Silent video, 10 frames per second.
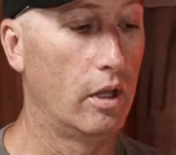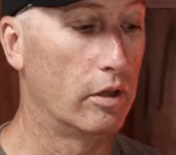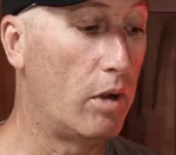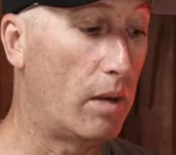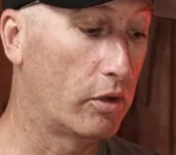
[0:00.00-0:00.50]

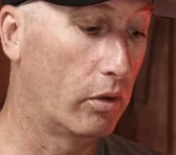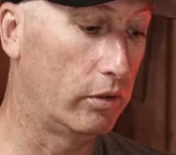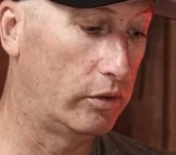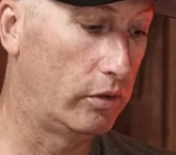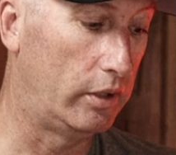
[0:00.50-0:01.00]
The model I'm
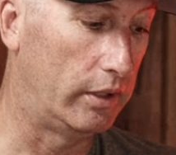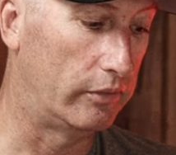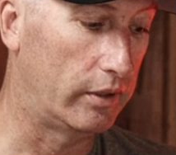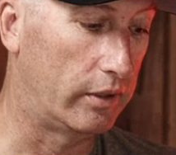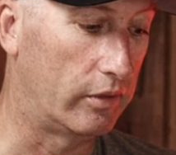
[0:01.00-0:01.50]
currently shooting
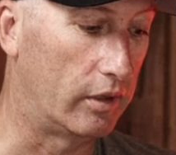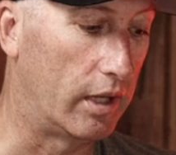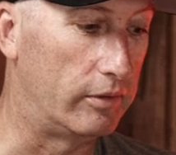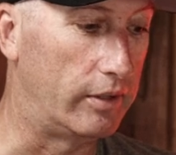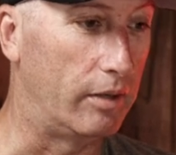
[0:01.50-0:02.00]
is the
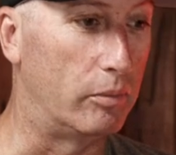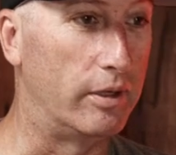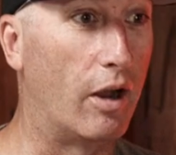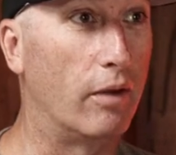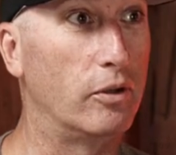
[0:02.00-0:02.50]
Levitate, but
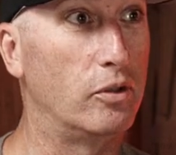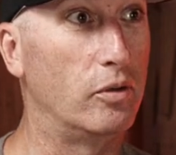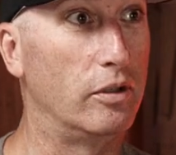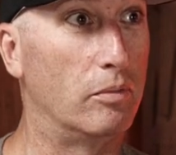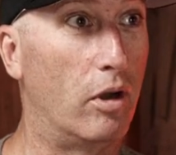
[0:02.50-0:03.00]
now after
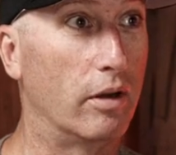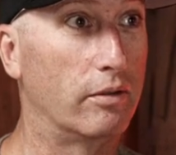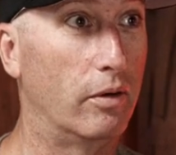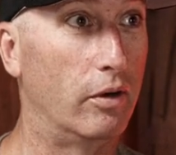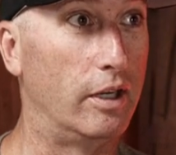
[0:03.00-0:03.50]
shooting the Mach
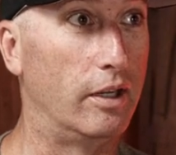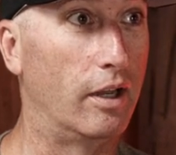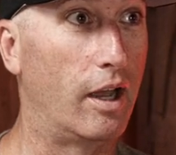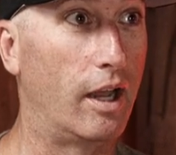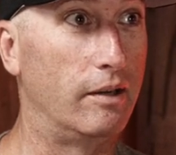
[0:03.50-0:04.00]
30,
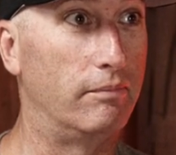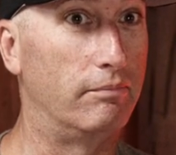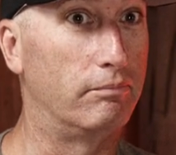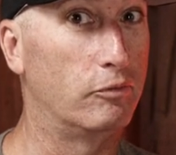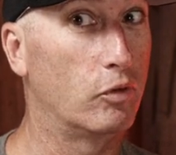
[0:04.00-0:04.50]
I'm
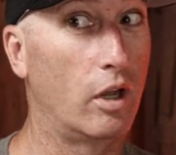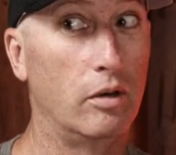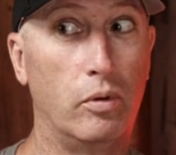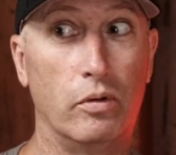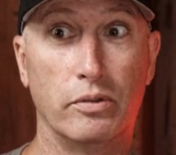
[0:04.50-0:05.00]
trying
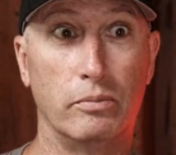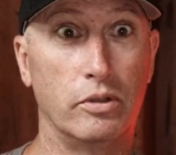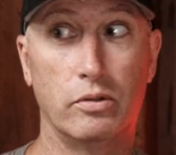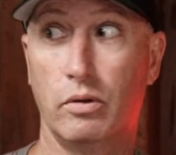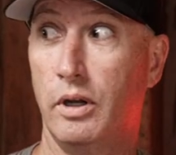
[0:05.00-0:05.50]
to pull some
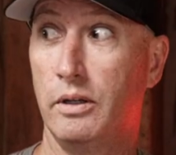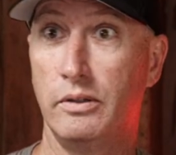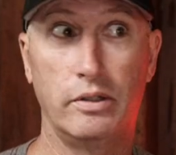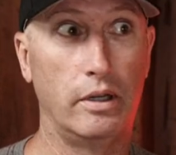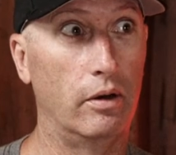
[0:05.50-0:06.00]

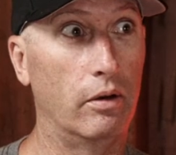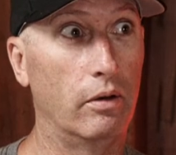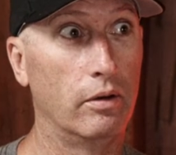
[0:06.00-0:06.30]
strings here.